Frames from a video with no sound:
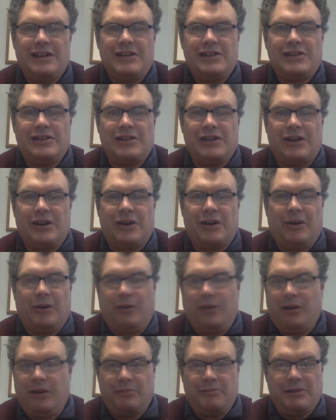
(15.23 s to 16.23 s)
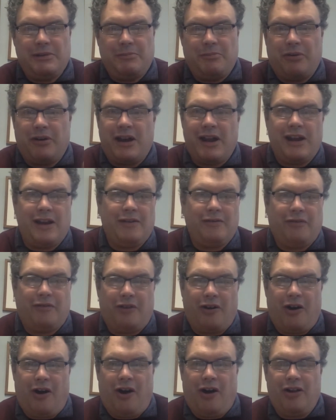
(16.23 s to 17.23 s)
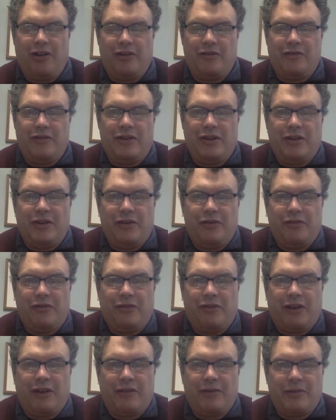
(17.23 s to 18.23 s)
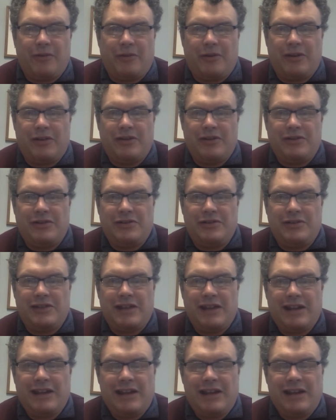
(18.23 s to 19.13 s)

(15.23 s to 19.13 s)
so be praying for all of you, for everyone who's